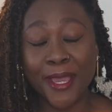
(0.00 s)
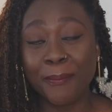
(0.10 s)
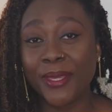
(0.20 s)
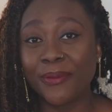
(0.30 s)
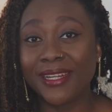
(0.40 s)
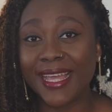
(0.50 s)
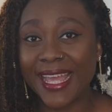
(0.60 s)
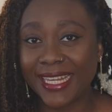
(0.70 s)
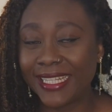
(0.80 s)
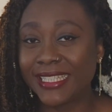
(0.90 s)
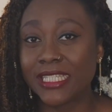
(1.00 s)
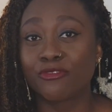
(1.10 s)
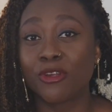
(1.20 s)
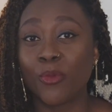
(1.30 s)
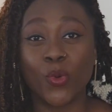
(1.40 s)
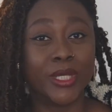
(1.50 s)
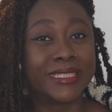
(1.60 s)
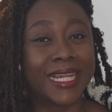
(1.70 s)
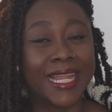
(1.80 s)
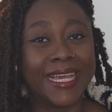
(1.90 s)
People are earning this from one
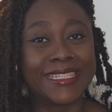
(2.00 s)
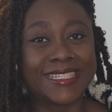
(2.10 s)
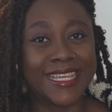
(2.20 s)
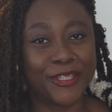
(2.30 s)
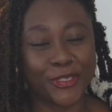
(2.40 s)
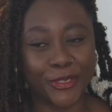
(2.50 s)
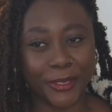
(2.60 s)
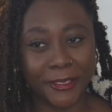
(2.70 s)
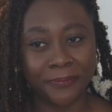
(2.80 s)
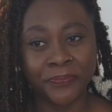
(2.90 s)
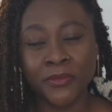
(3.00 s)
client session.